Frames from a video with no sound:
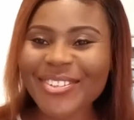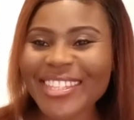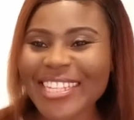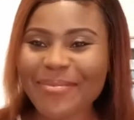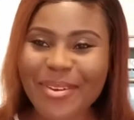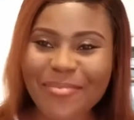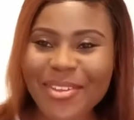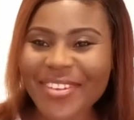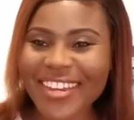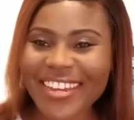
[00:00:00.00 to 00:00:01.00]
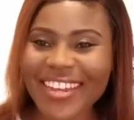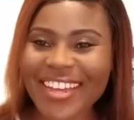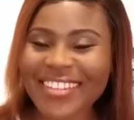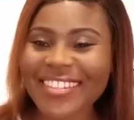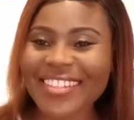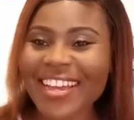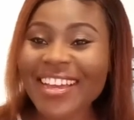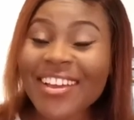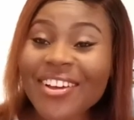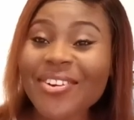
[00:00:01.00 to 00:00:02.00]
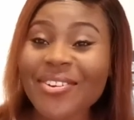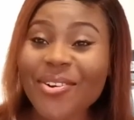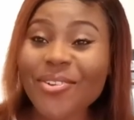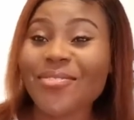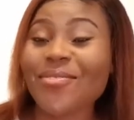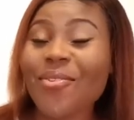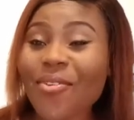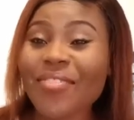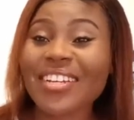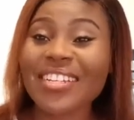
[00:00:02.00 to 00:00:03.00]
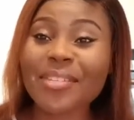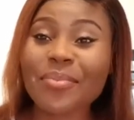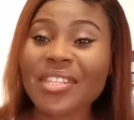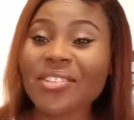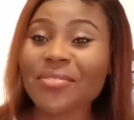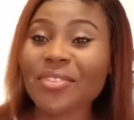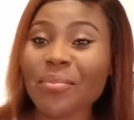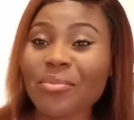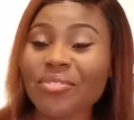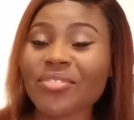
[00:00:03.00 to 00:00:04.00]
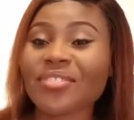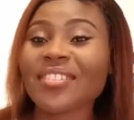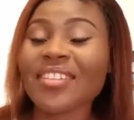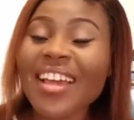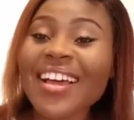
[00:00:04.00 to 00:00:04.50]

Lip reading: good thing about Marykay, guys, is that over 90% of their products